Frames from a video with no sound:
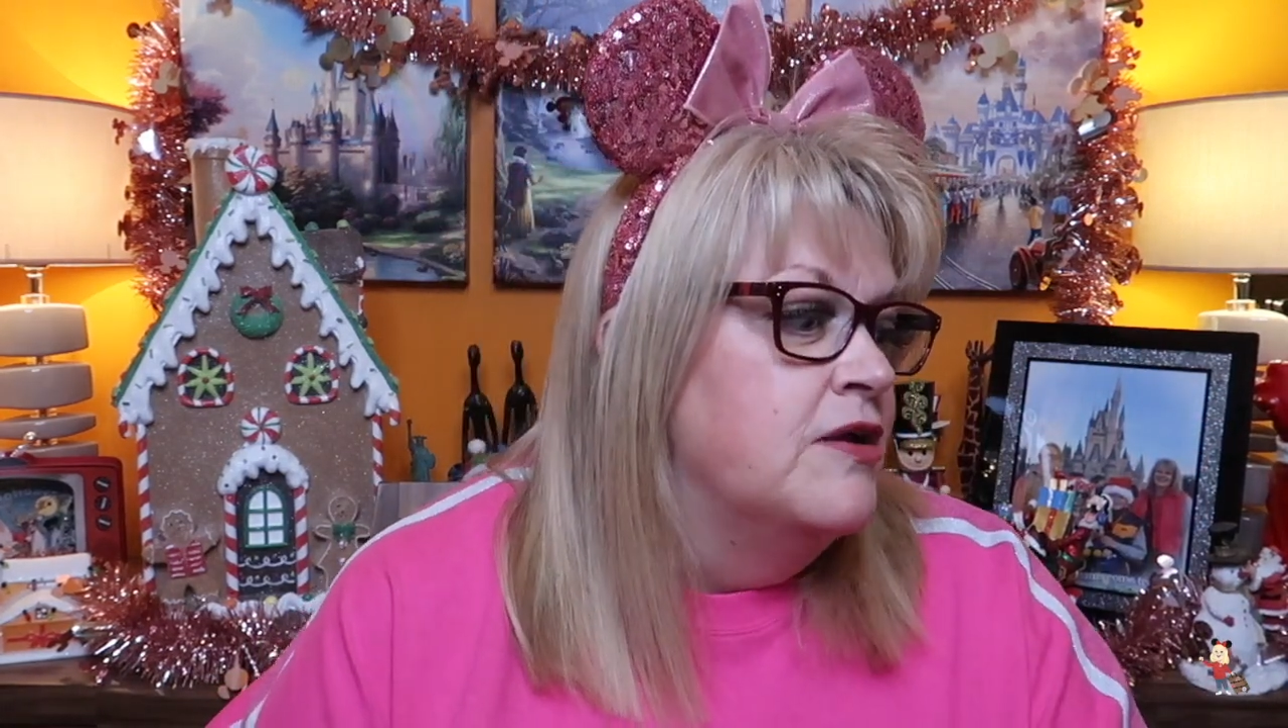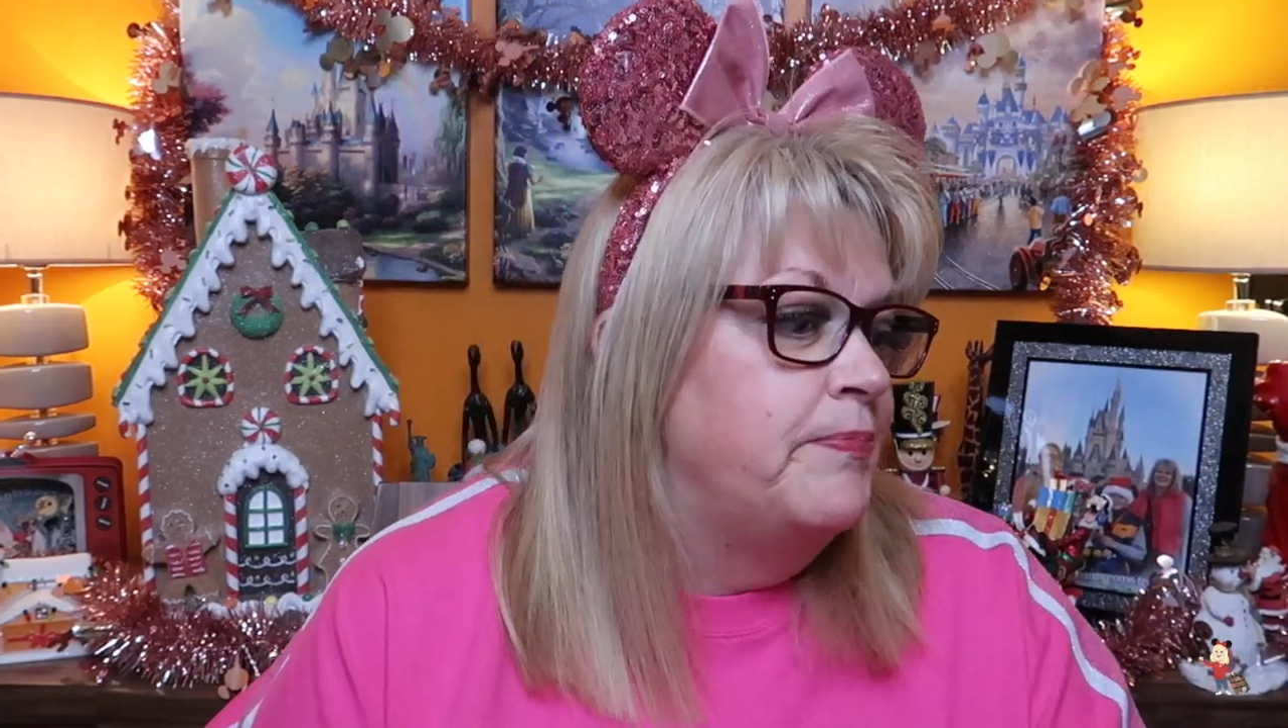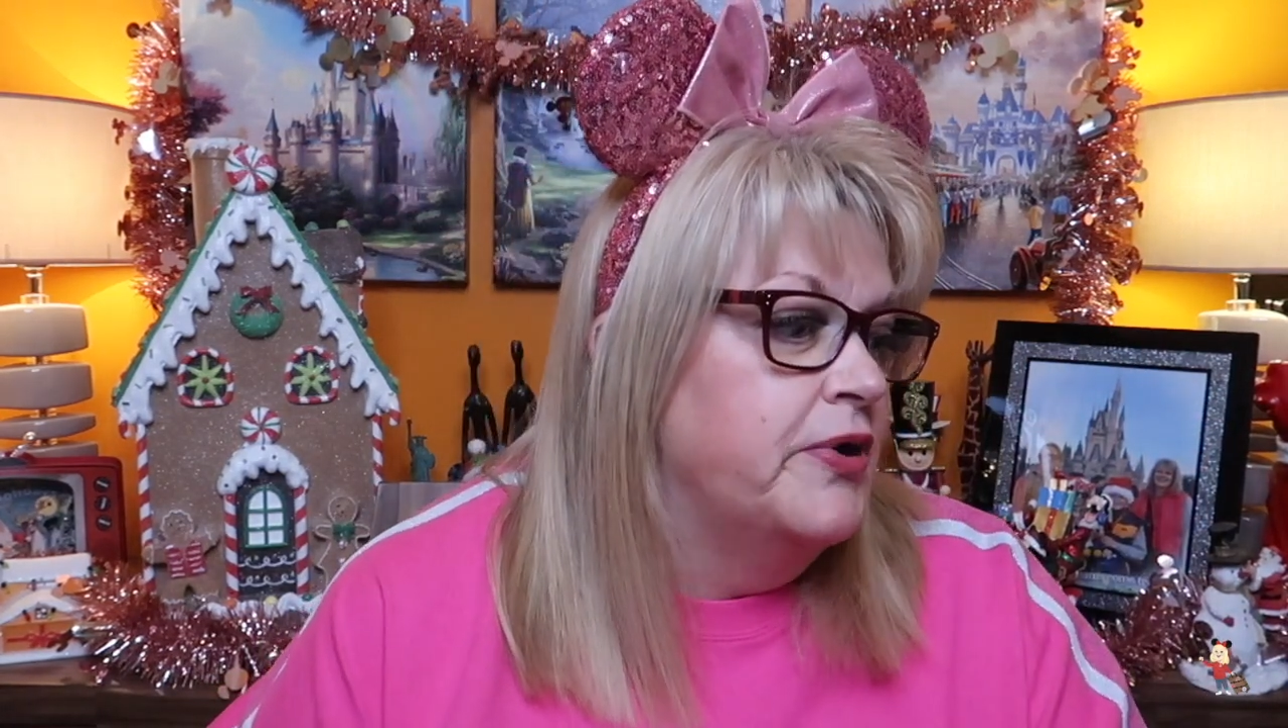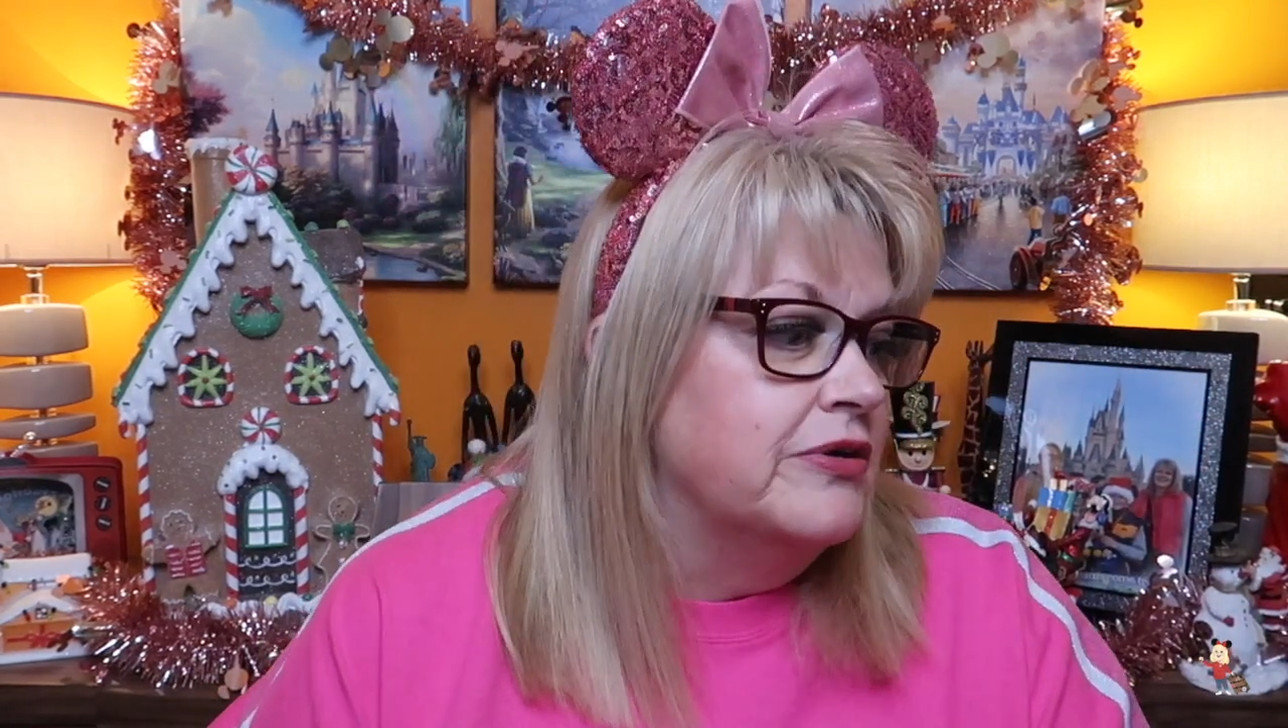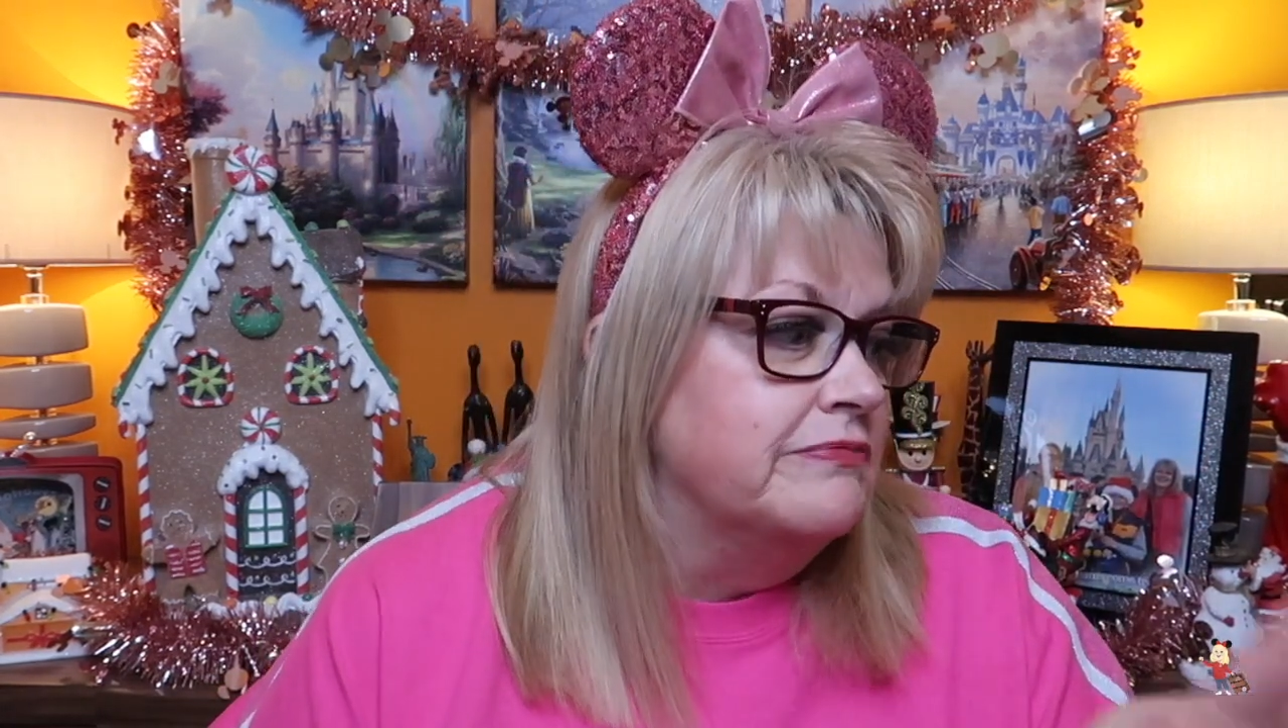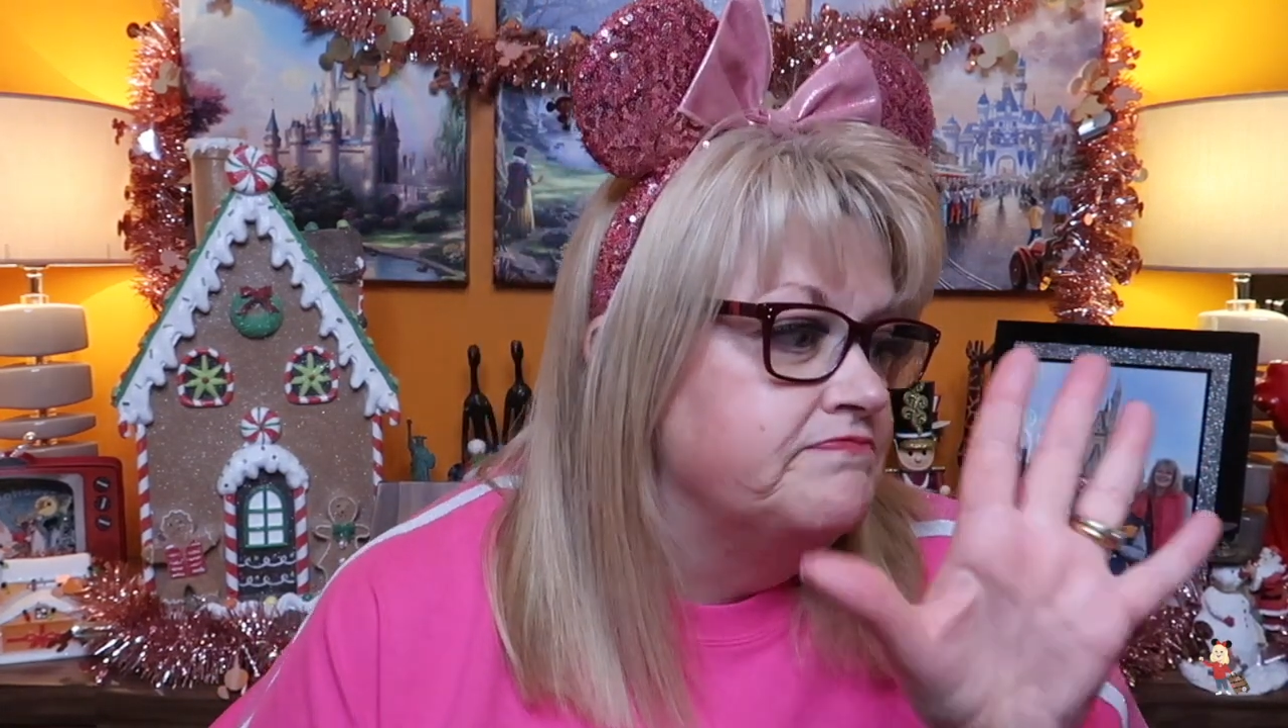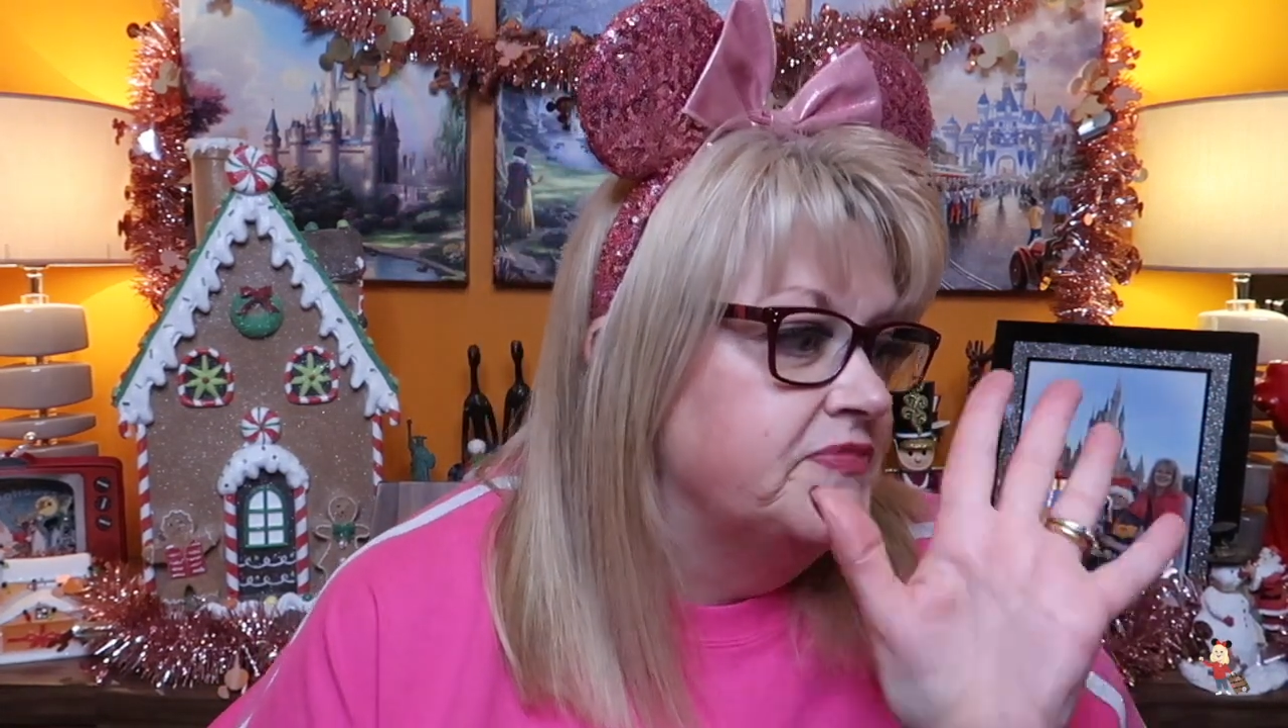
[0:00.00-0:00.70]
But